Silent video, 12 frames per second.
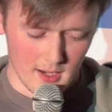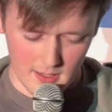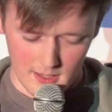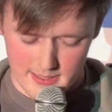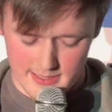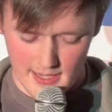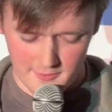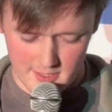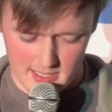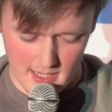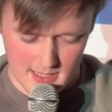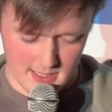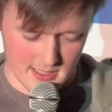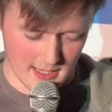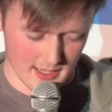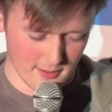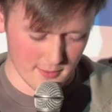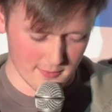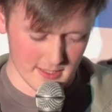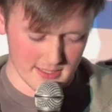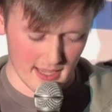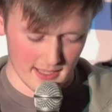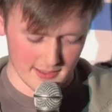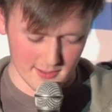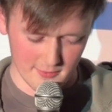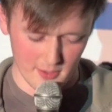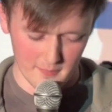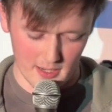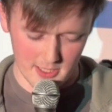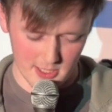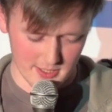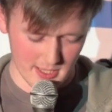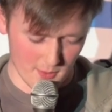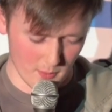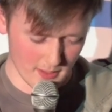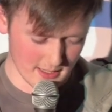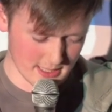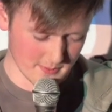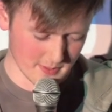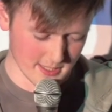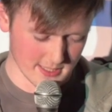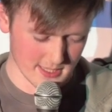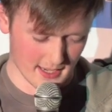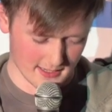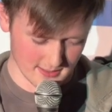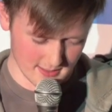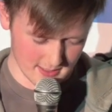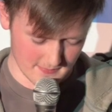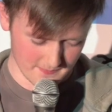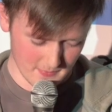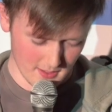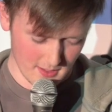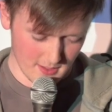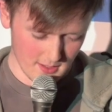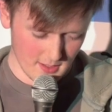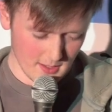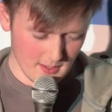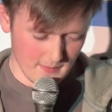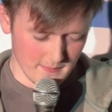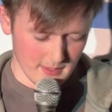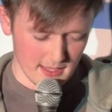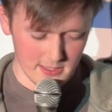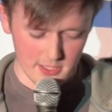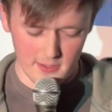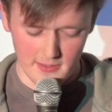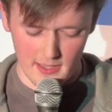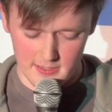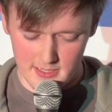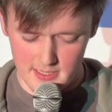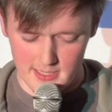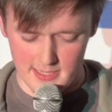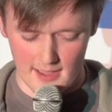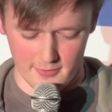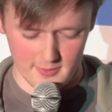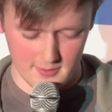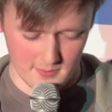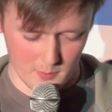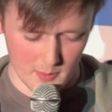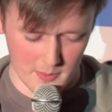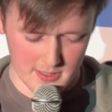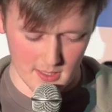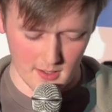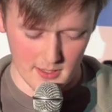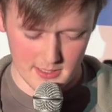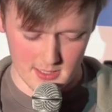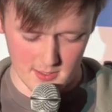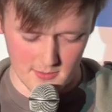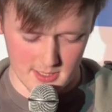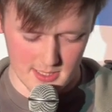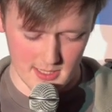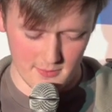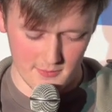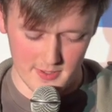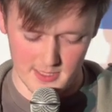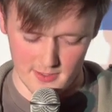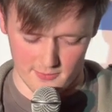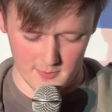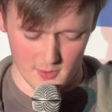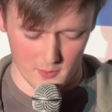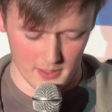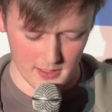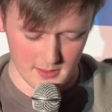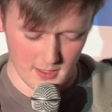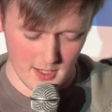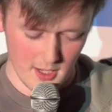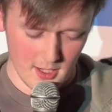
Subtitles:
are devastated to hear of the death of Her Majesty Queen Elizabeth II. In 2007, we were delighted to receive a visit from the Queen